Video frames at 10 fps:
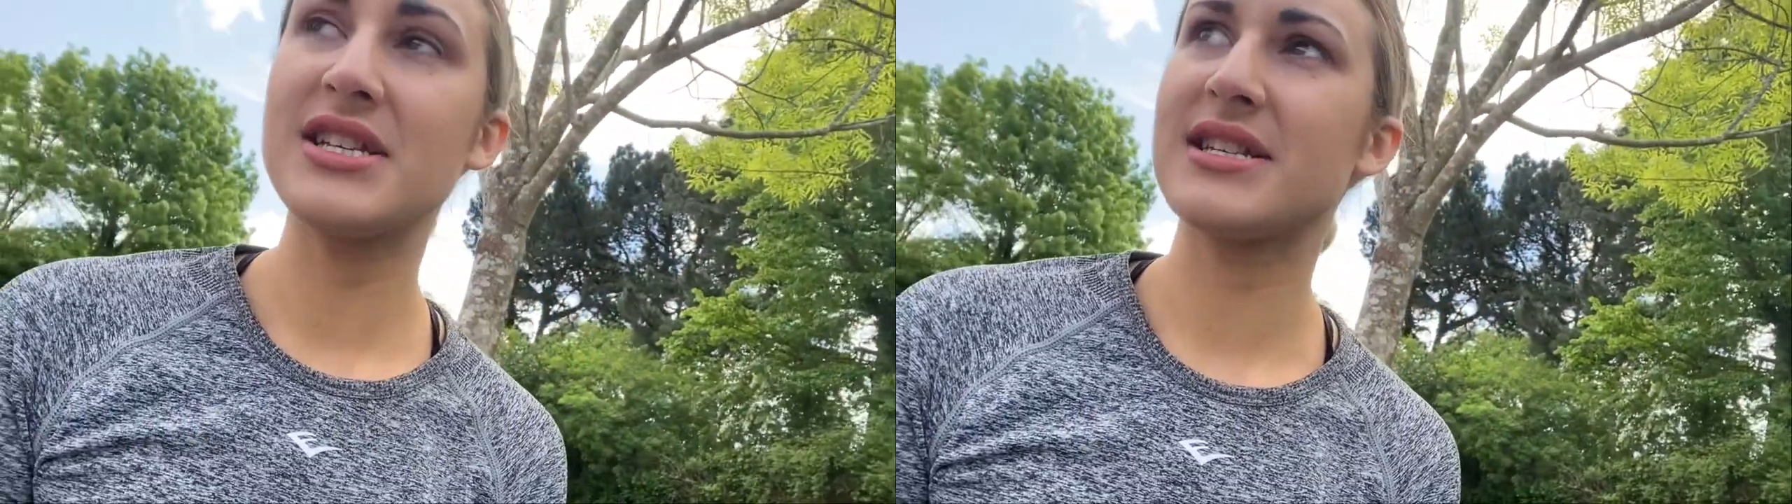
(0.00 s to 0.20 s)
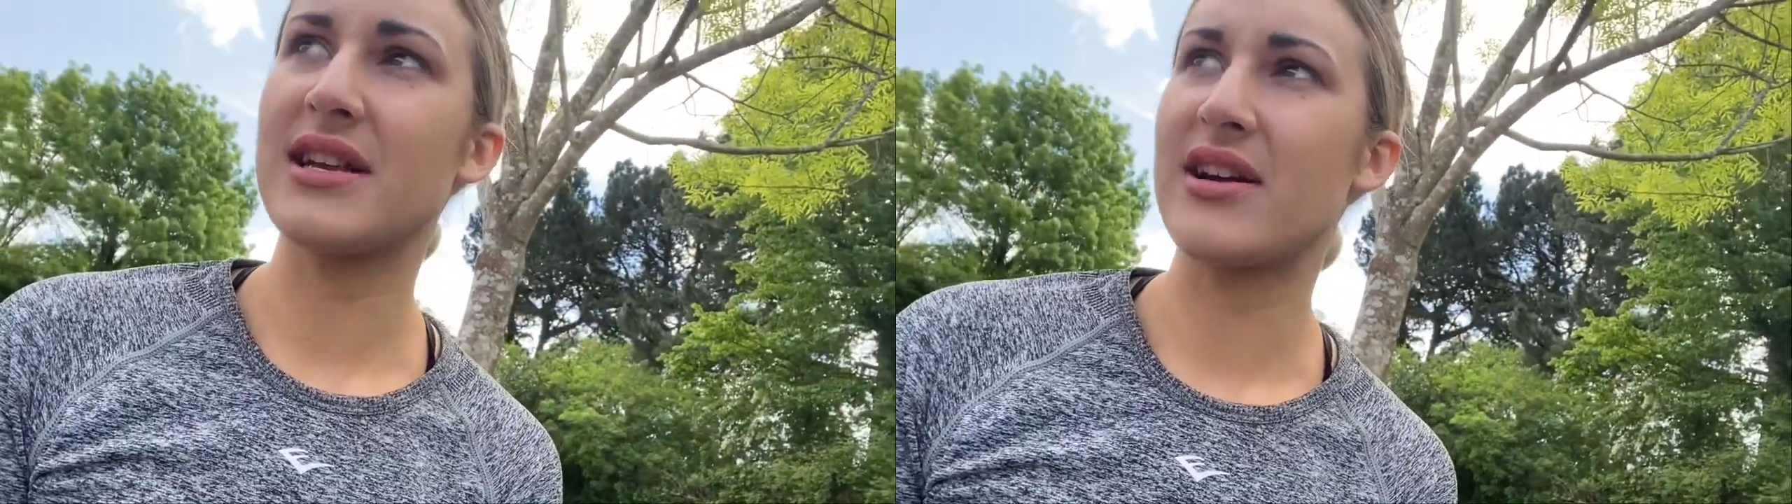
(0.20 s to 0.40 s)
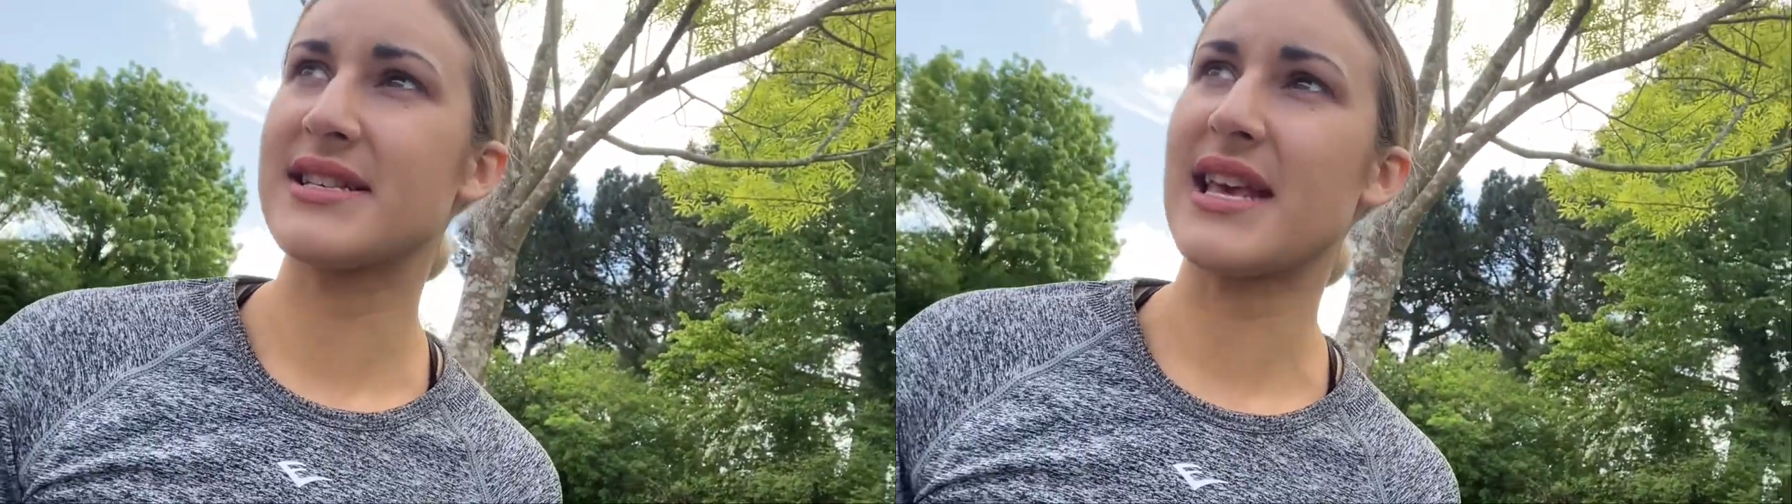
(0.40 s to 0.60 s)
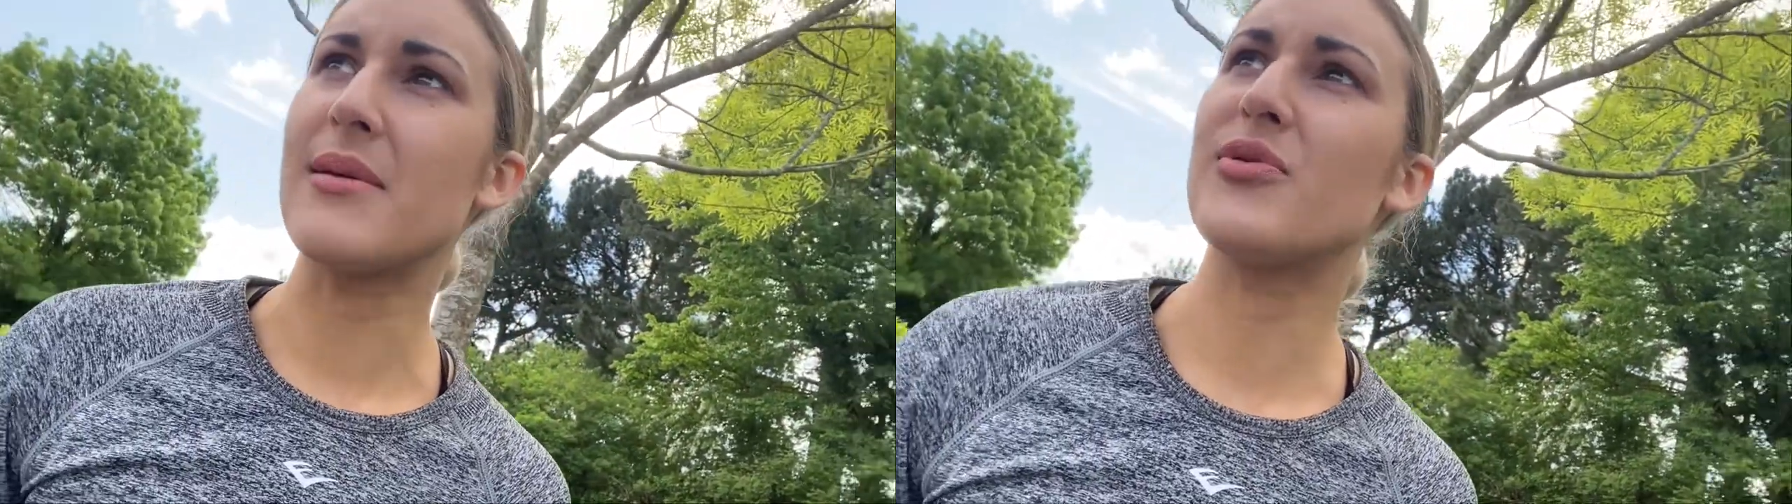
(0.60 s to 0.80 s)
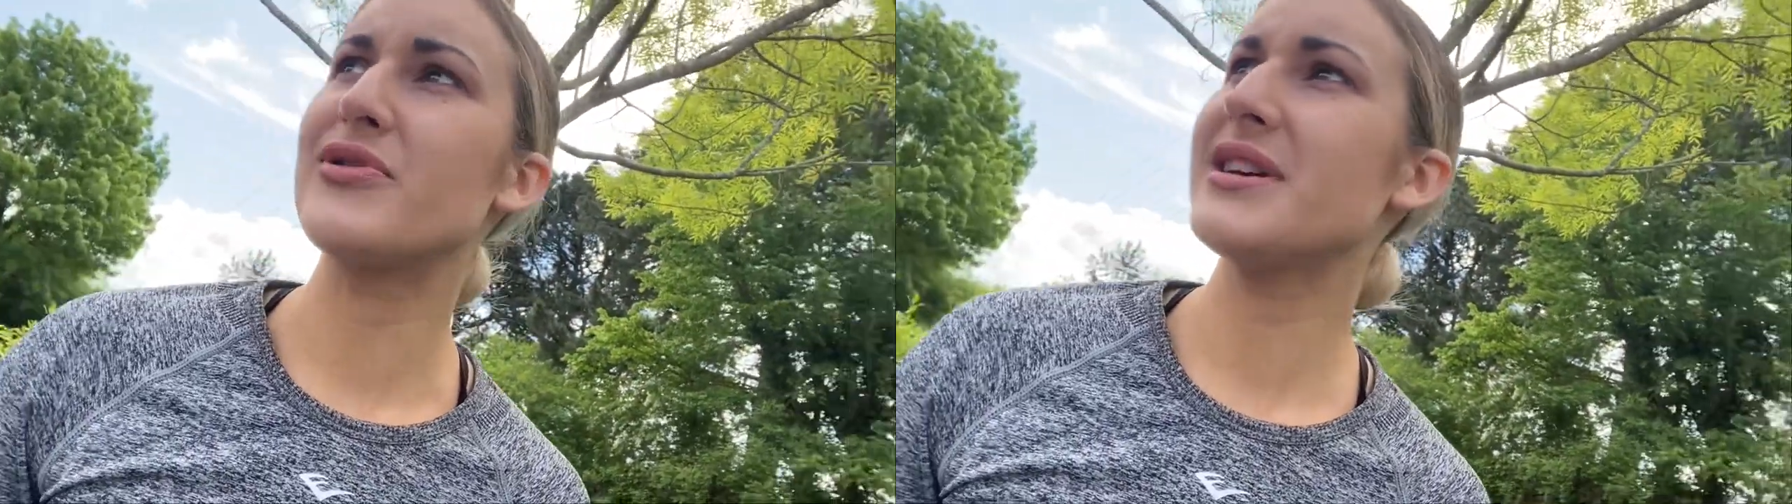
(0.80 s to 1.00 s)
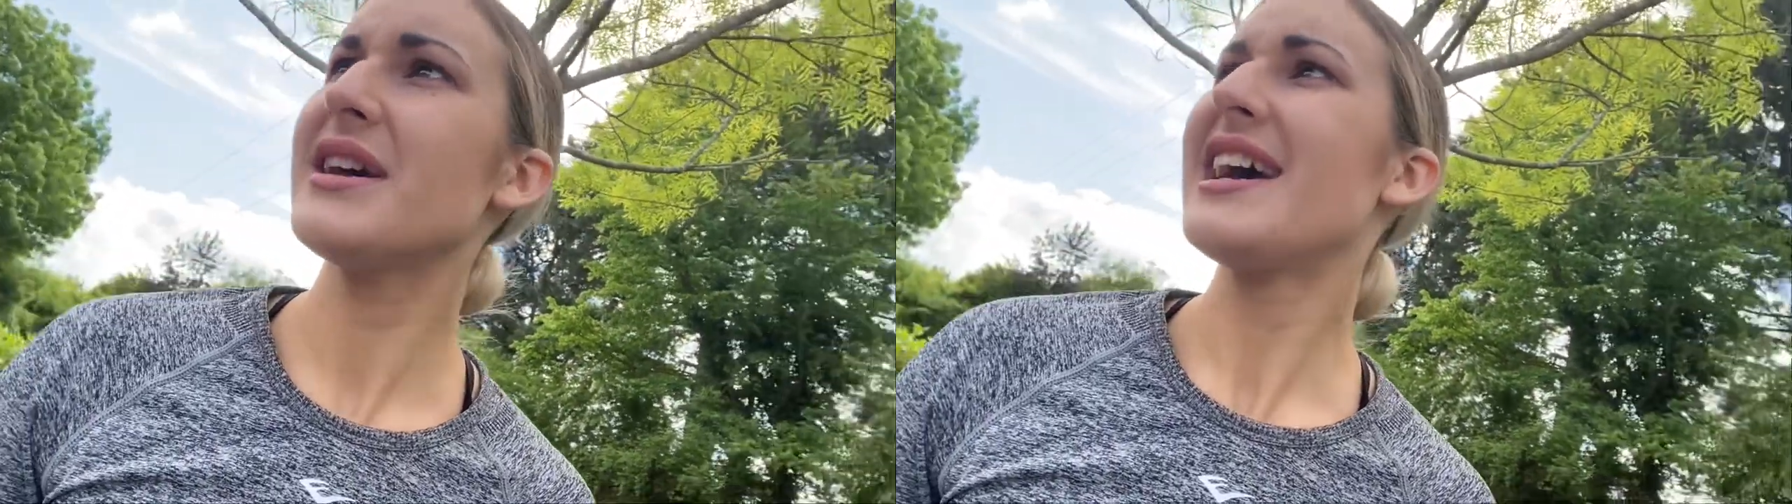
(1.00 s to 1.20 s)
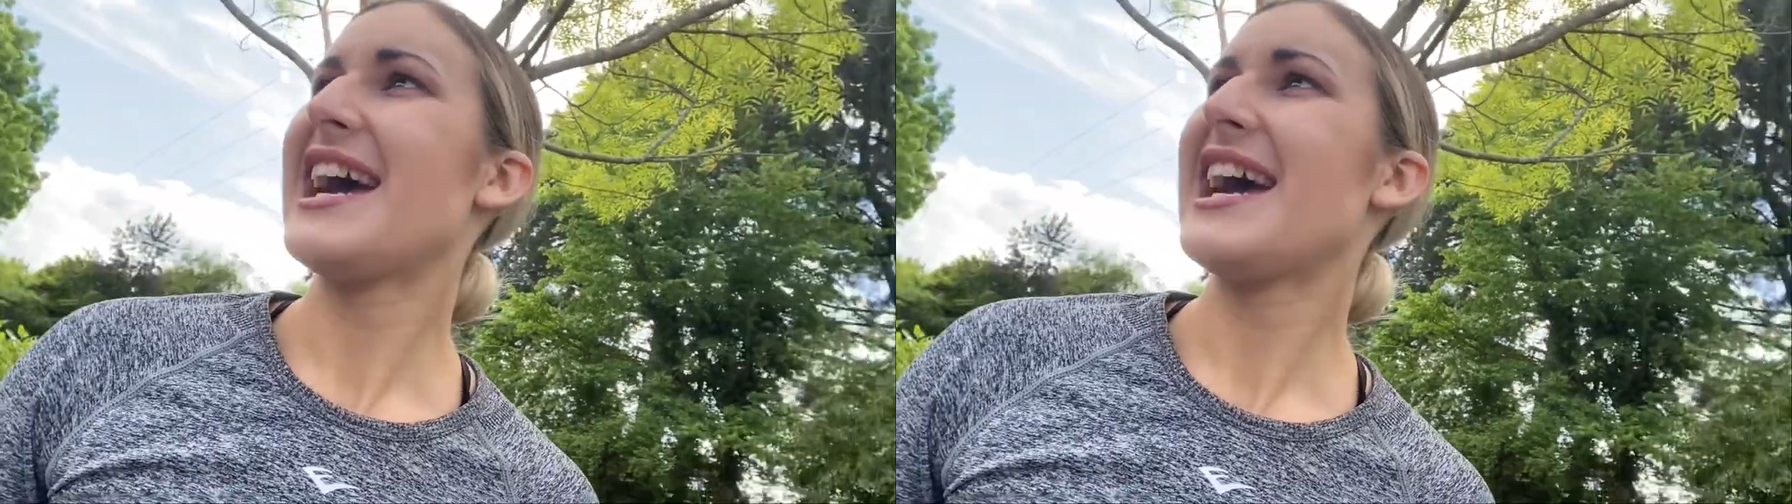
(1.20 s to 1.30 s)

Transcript: She's a skateboarder